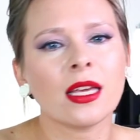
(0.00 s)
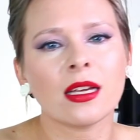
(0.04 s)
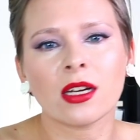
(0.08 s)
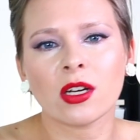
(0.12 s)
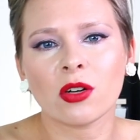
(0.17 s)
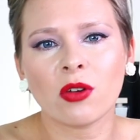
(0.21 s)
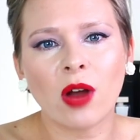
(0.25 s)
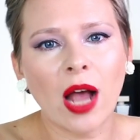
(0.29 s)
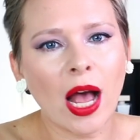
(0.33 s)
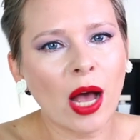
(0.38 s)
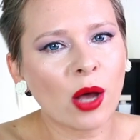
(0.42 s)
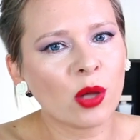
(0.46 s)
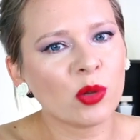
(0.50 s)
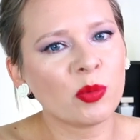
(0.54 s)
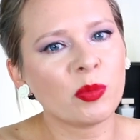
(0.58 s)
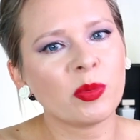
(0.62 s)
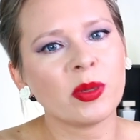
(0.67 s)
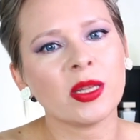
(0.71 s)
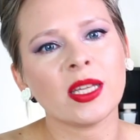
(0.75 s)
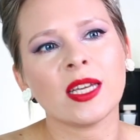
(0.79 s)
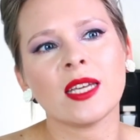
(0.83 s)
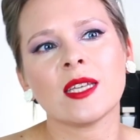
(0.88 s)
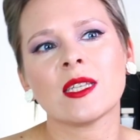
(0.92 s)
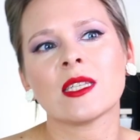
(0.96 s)
crowd
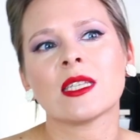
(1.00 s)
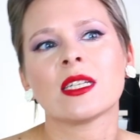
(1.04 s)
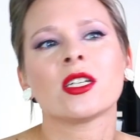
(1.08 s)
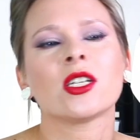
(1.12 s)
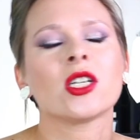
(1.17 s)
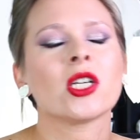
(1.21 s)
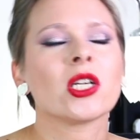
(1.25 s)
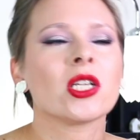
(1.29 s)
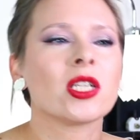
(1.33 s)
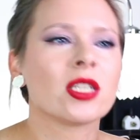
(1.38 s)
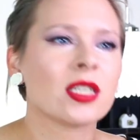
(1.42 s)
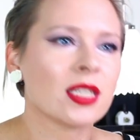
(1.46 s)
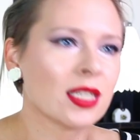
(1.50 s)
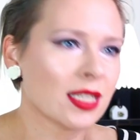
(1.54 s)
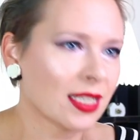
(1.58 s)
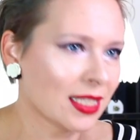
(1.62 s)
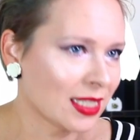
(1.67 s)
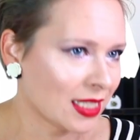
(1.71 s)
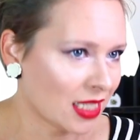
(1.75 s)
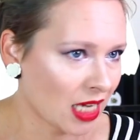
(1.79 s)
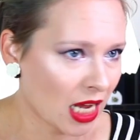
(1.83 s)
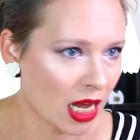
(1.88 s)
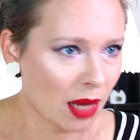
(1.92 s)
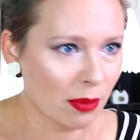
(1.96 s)
pleasers,
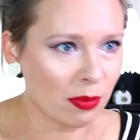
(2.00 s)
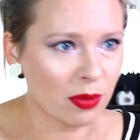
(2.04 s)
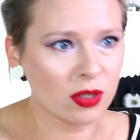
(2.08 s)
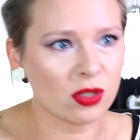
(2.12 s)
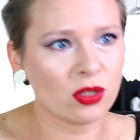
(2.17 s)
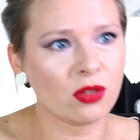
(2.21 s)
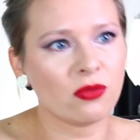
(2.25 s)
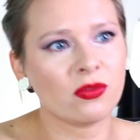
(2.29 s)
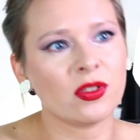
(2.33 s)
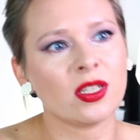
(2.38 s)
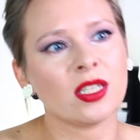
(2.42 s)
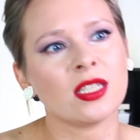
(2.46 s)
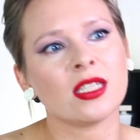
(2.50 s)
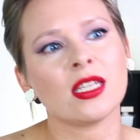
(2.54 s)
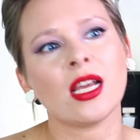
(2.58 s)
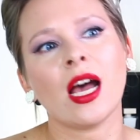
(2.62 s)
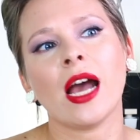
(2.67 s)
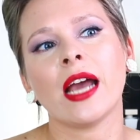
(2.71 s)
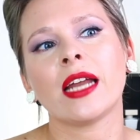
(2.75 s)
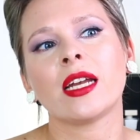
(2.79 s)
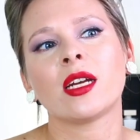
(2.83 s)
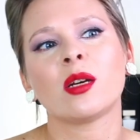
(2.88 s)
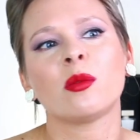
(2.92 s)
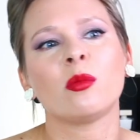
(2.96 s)
staples of
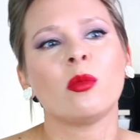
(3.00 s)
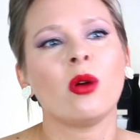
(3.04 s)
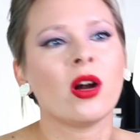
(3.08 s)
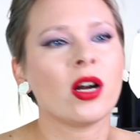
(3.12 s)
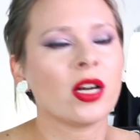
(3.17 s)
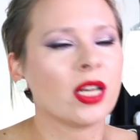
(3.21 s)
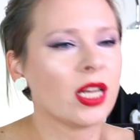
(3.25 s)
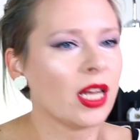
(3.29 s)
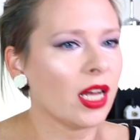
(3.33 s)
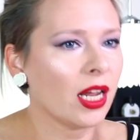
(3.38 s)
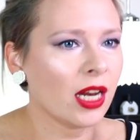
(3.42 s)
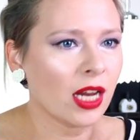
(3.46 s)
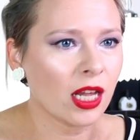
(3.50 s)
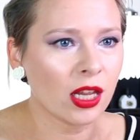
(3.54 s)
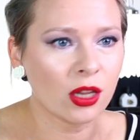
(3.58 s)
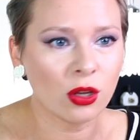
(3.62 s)
designer market,